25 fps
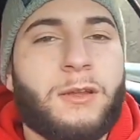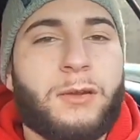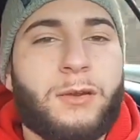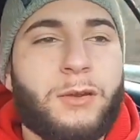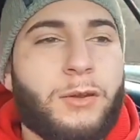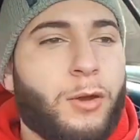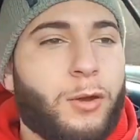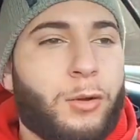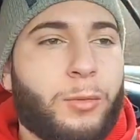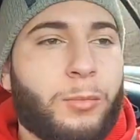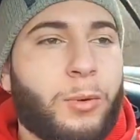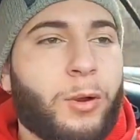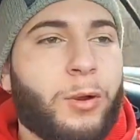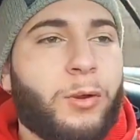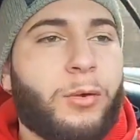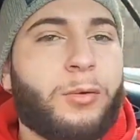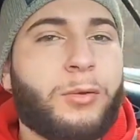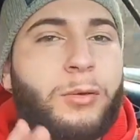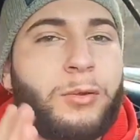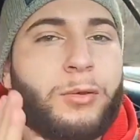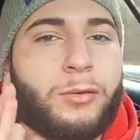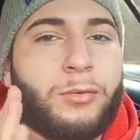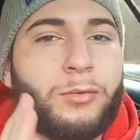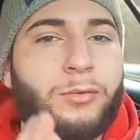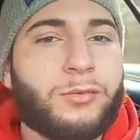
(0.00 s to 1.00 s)
No, bro,
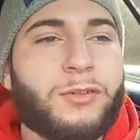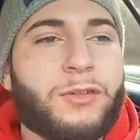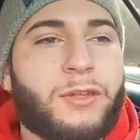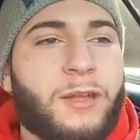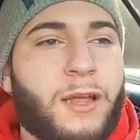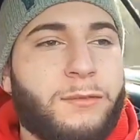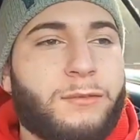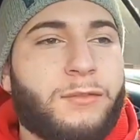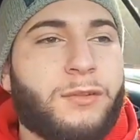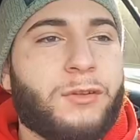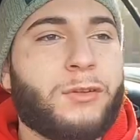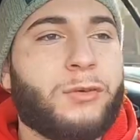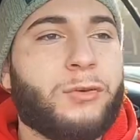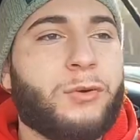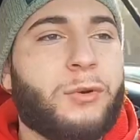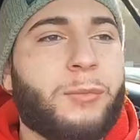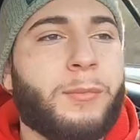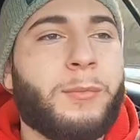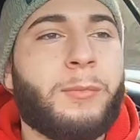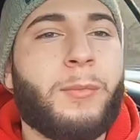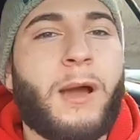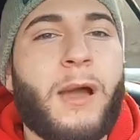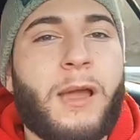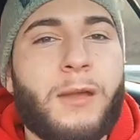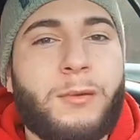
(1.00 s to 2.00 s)
you still have to do
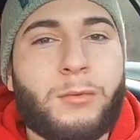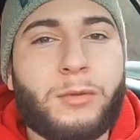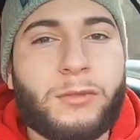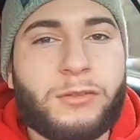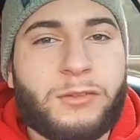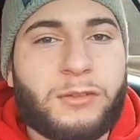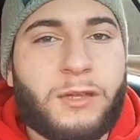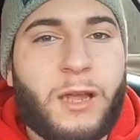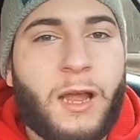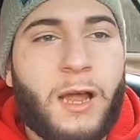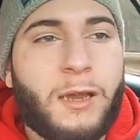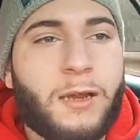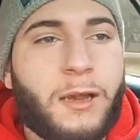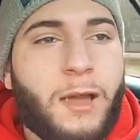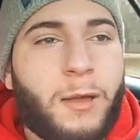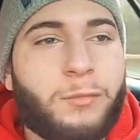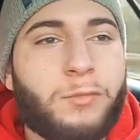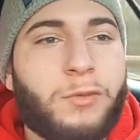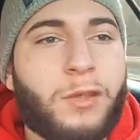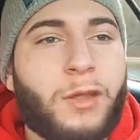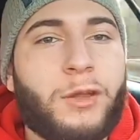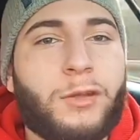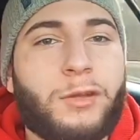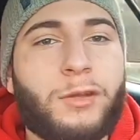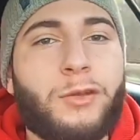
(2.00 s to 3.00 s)
them. Mine were shot. I'm
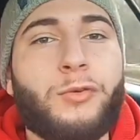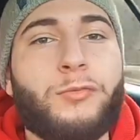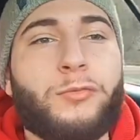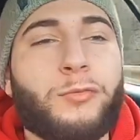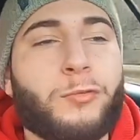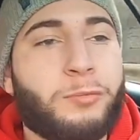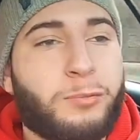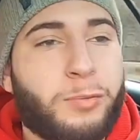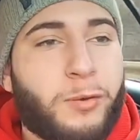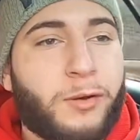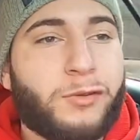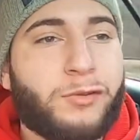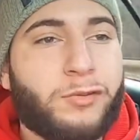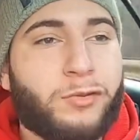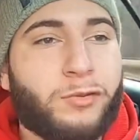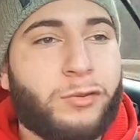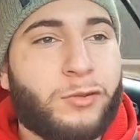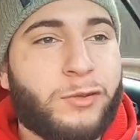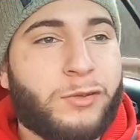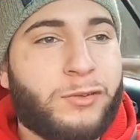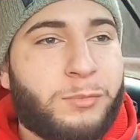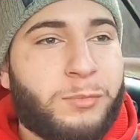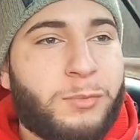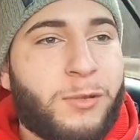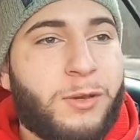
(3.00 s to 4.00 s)
telling you from personal
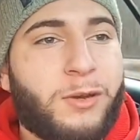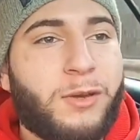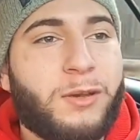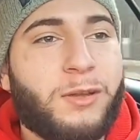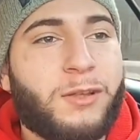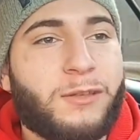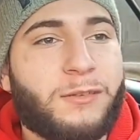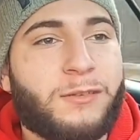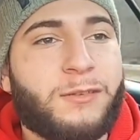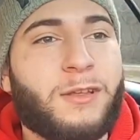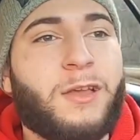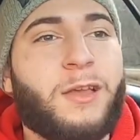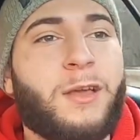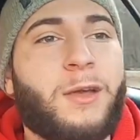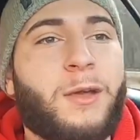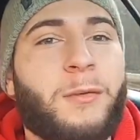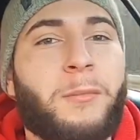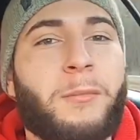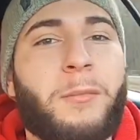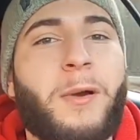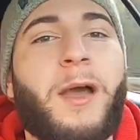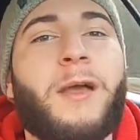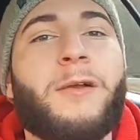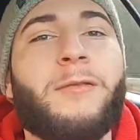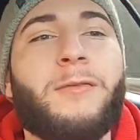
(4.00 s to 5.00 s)
experience.
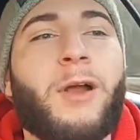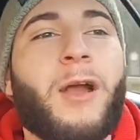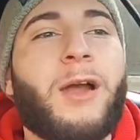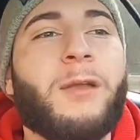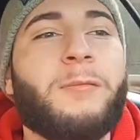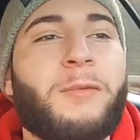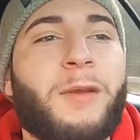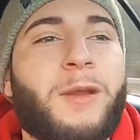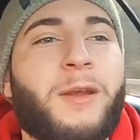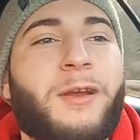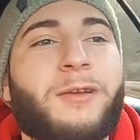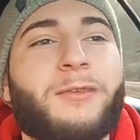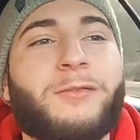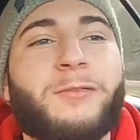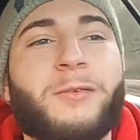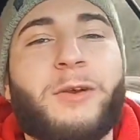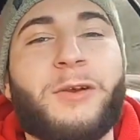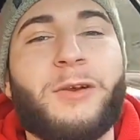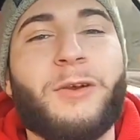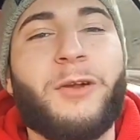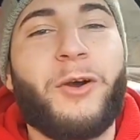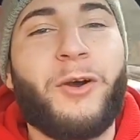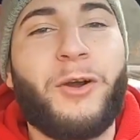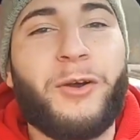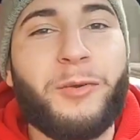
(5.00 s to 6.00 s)
My rod bearings were
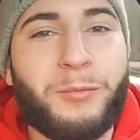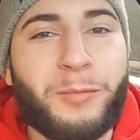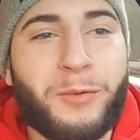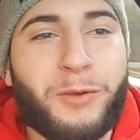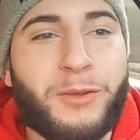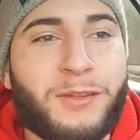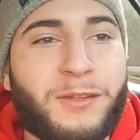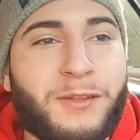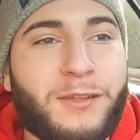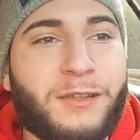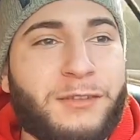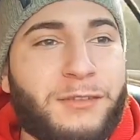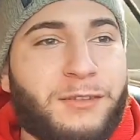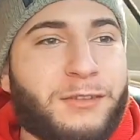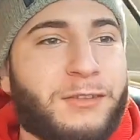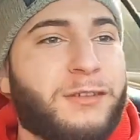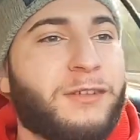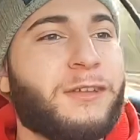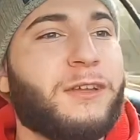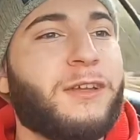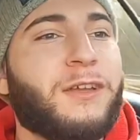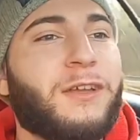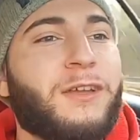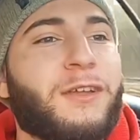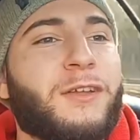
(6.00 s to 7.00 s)
in horrible condition.
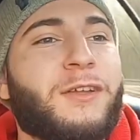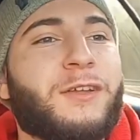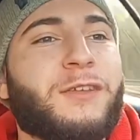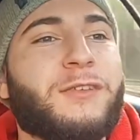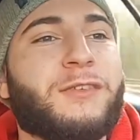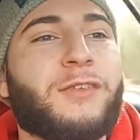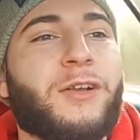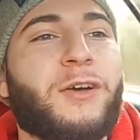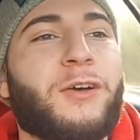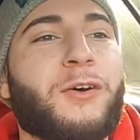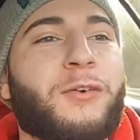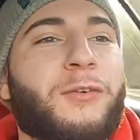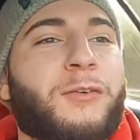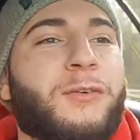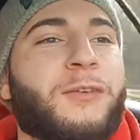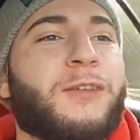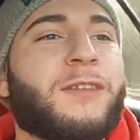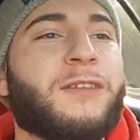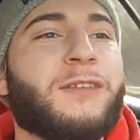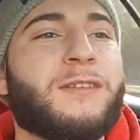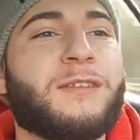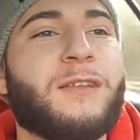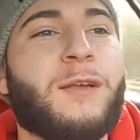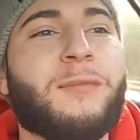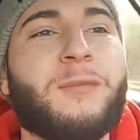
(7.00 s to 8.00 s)
So
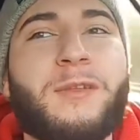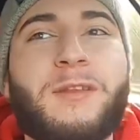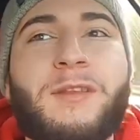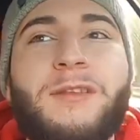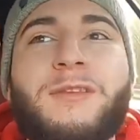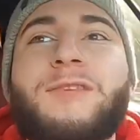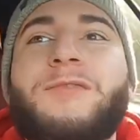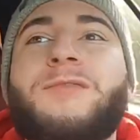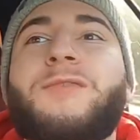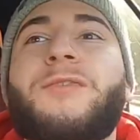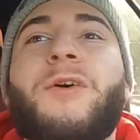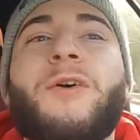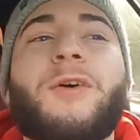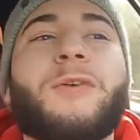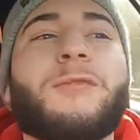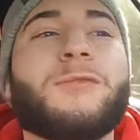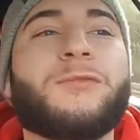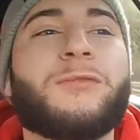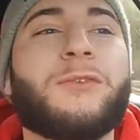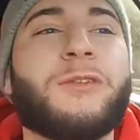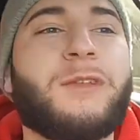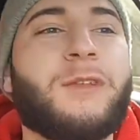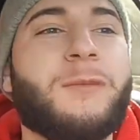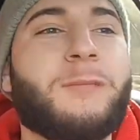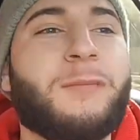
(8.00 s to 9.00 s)
some of these forums
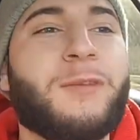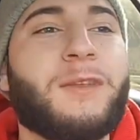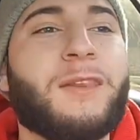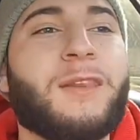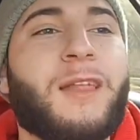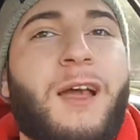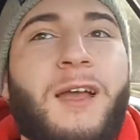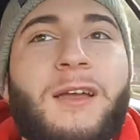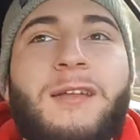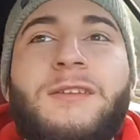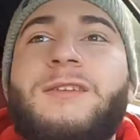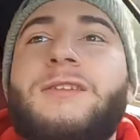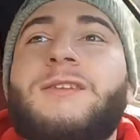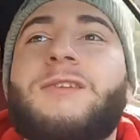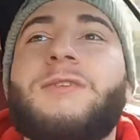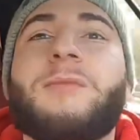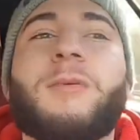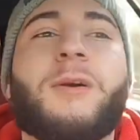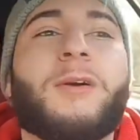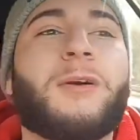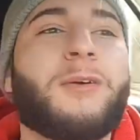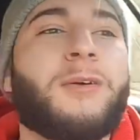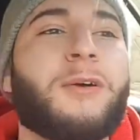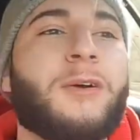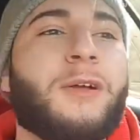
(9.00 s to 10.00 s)
really be lying to you,
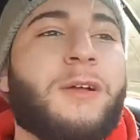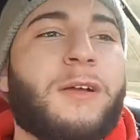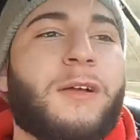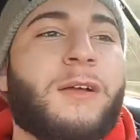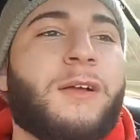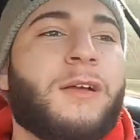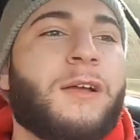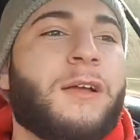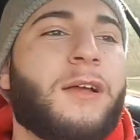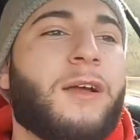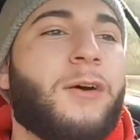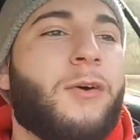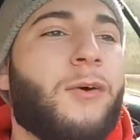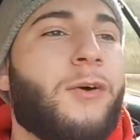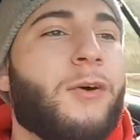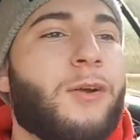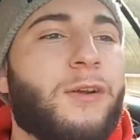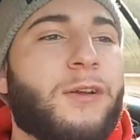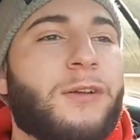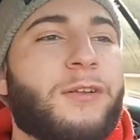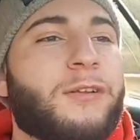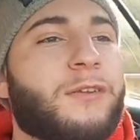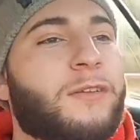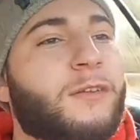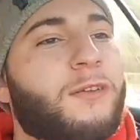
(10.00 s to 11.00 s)
bro,
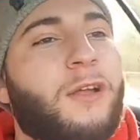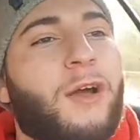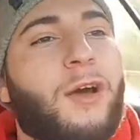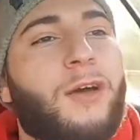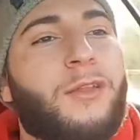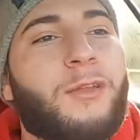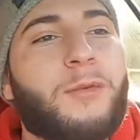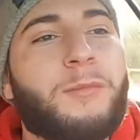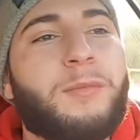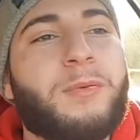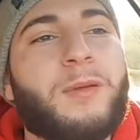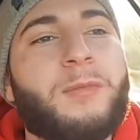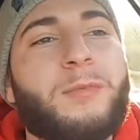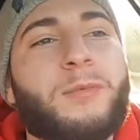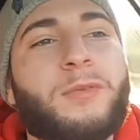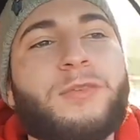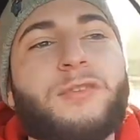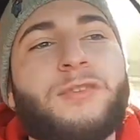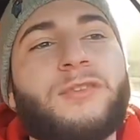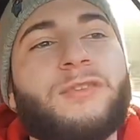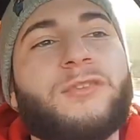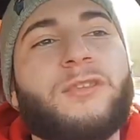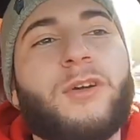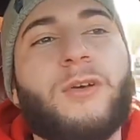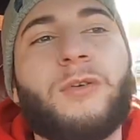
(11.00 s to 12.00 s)
or other people
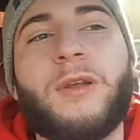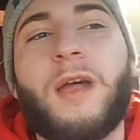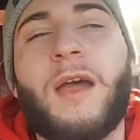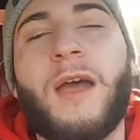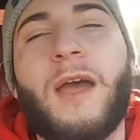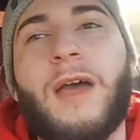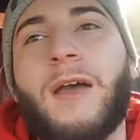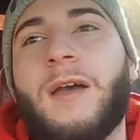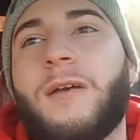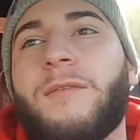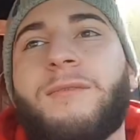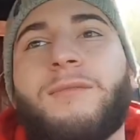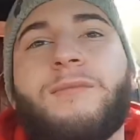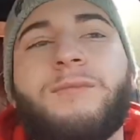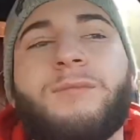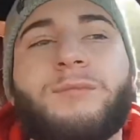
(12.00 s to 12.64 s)
just don't have,